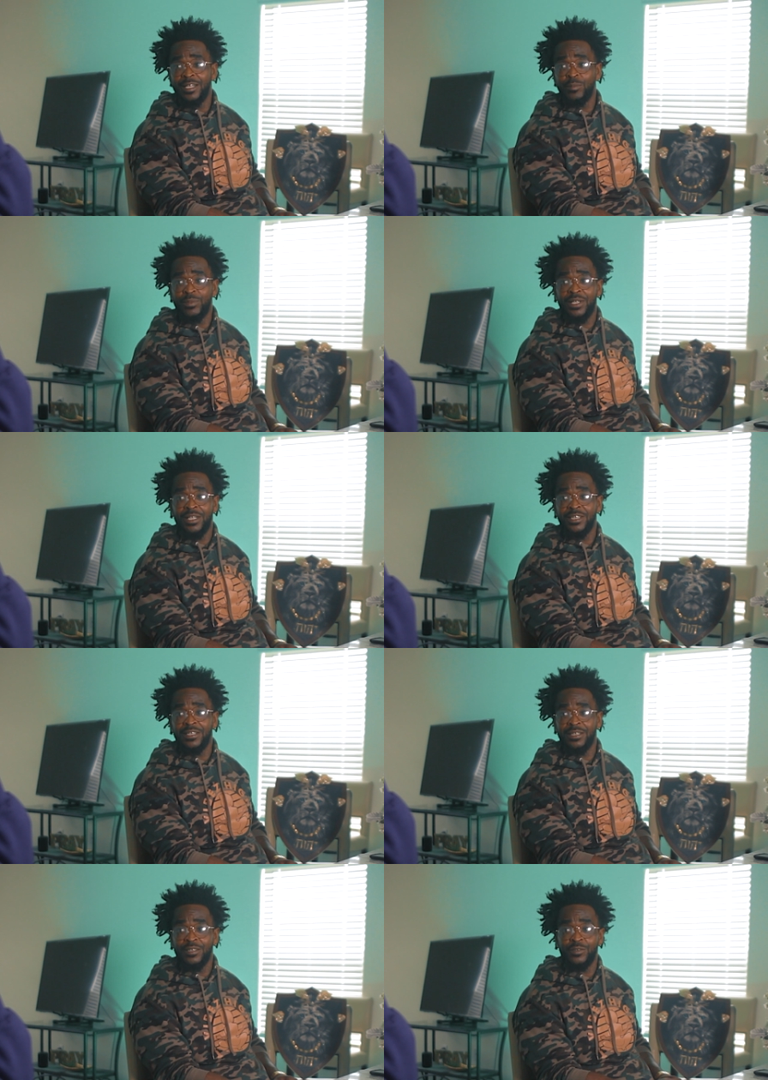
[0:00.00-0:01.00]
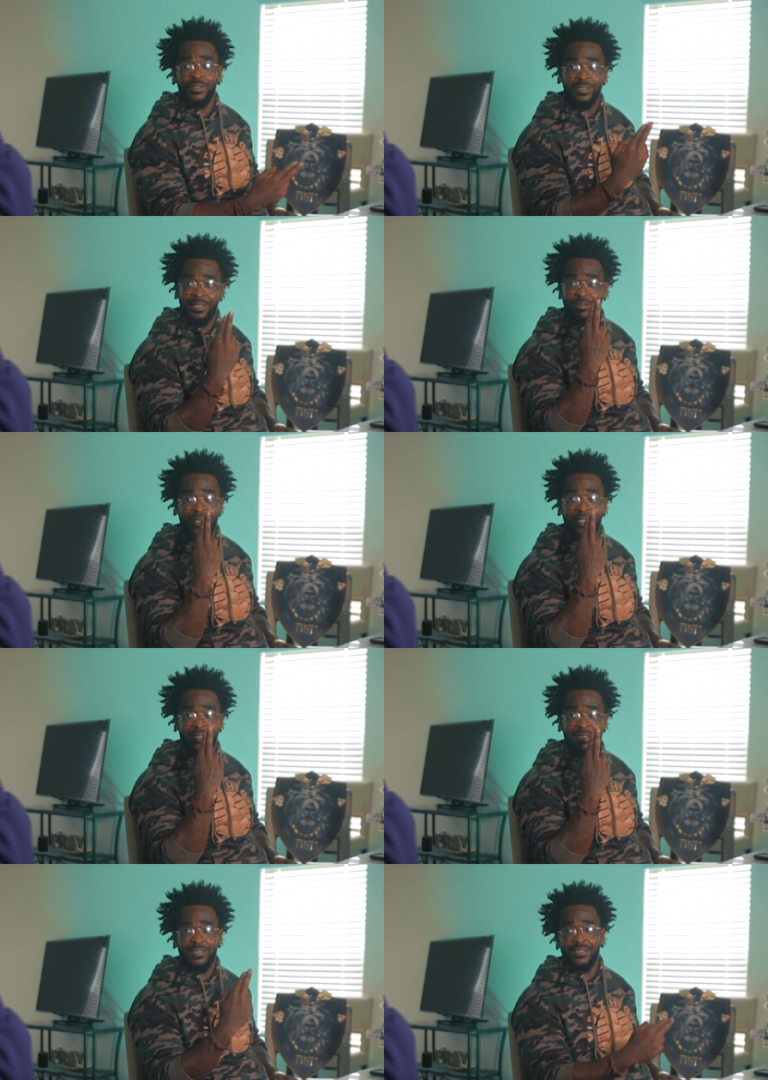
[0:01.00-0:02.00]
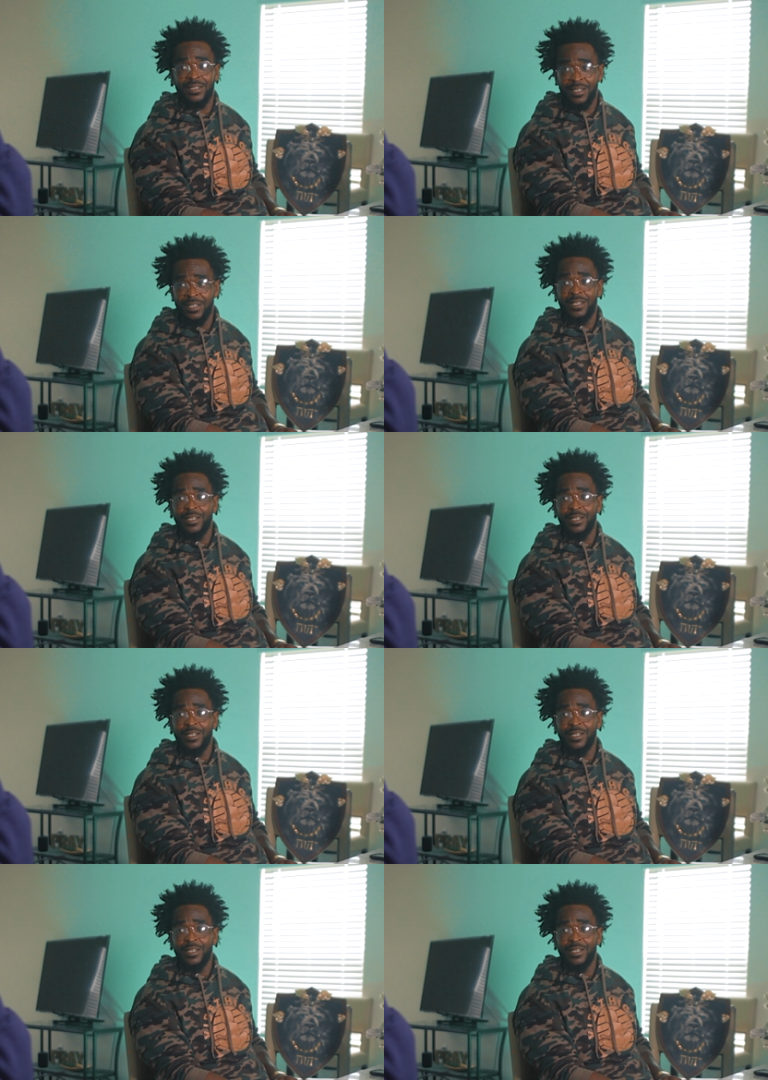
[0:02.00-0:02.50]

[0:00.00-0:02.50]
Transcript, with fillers: Him and my cousin used to they were like this here. Mm-hmm.